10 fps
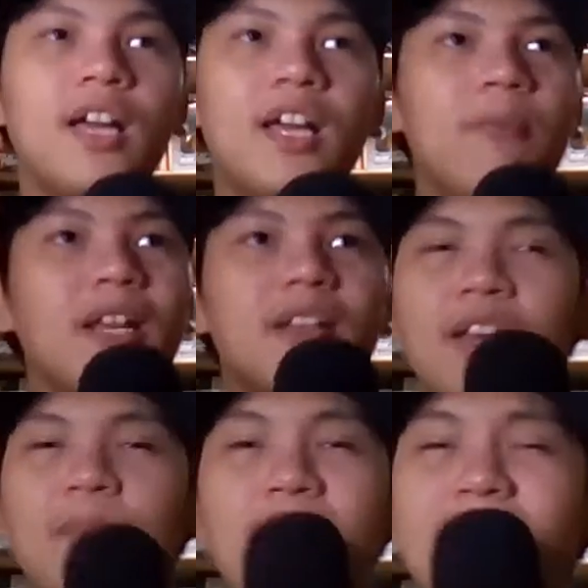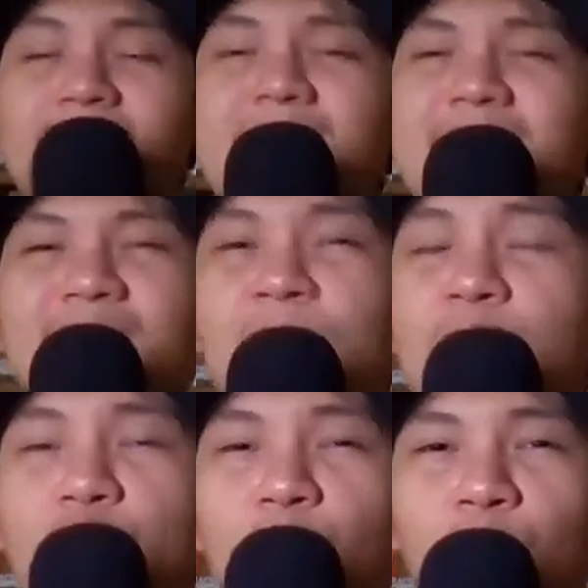He made this
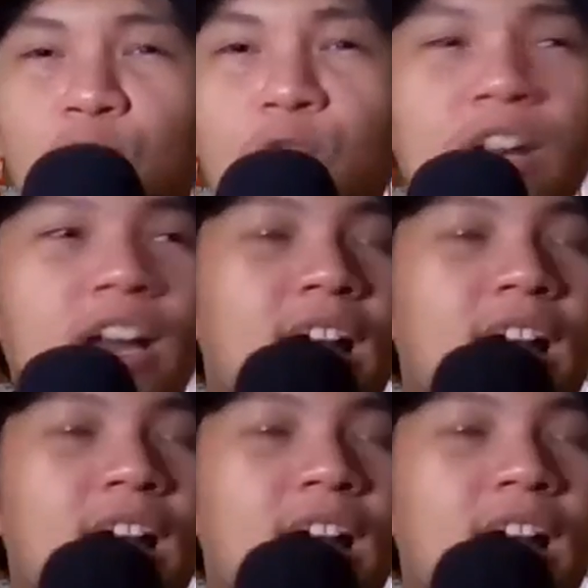team look good.